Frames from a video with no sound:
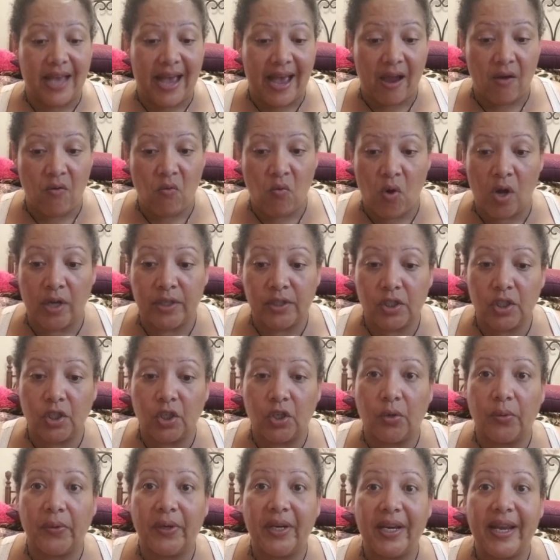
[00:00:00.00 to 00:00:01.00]
I want to
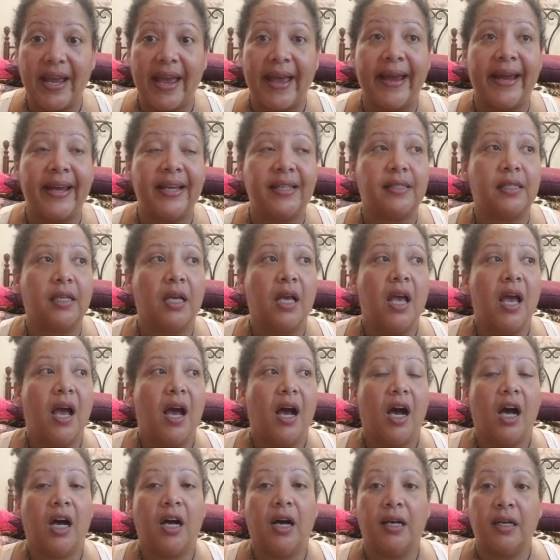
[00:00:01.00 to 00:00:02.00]
create
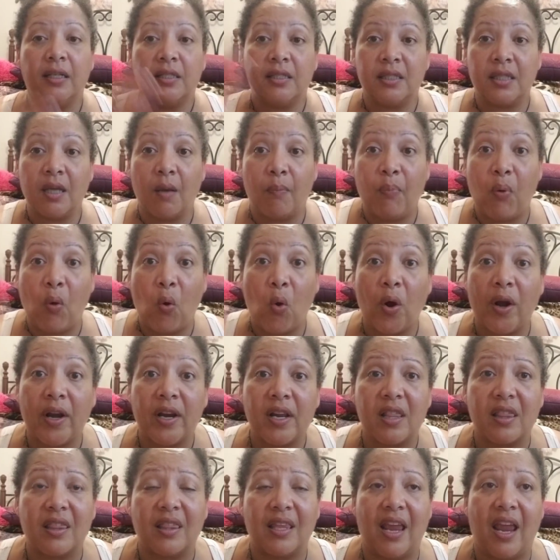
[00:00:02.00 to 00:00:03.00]
a
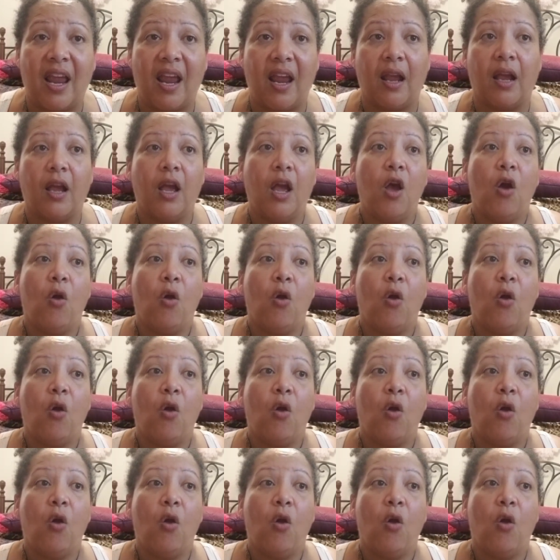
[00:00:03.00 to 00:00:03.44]
support thing